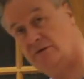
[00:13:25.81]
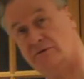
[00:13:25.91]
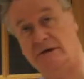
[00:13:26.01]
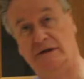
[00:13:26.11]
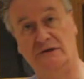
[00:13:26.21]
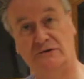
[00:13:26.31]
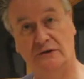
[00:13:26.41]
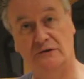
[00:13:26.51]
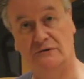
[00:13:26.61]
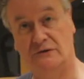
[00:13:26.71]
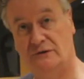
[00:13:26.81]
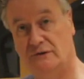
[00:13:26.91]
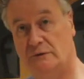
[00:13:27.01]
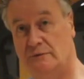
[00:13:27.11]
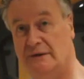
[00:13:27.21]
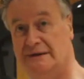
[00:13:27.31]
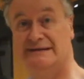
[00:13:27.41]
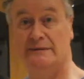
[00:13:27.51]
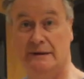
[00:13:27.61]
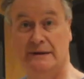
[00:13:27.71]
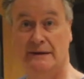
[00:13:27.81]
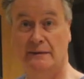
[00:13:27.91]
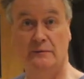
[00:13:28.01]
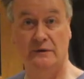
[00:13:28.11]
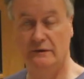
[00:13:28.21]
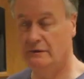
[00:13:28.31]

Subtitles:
3D structure is formed, similarly with